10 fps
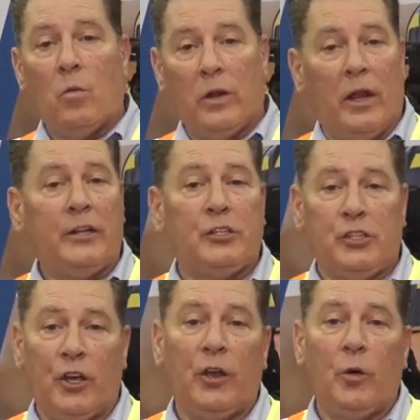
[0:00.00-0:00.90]
We'd like to
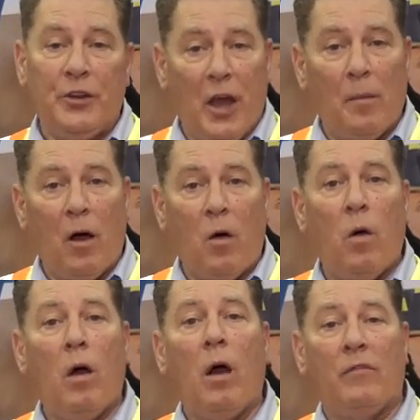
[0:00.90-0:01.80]
show you a demo
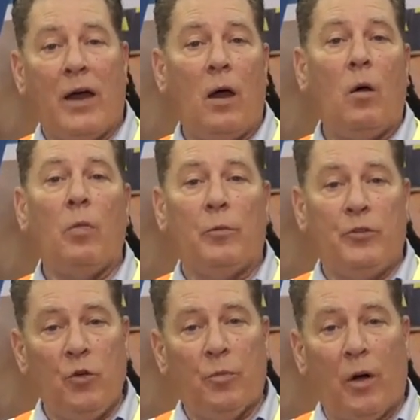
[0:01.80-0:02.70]
of how the
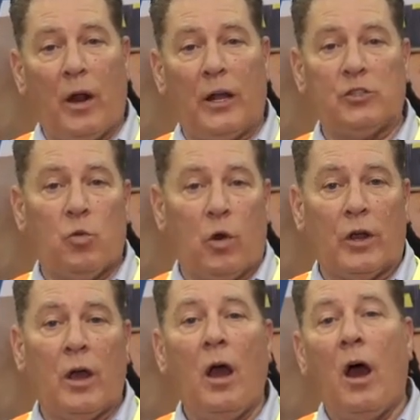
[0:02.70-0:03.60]
two products work
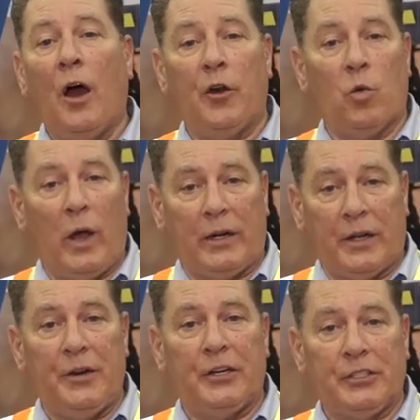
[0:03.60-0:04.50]
under wet
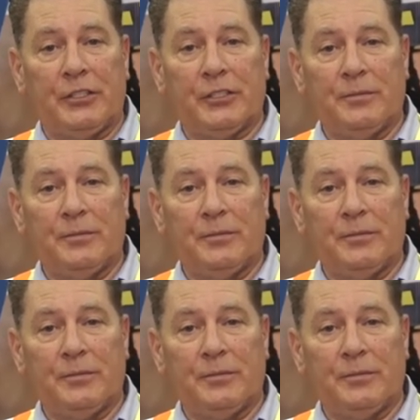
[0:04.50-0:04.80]
conditions.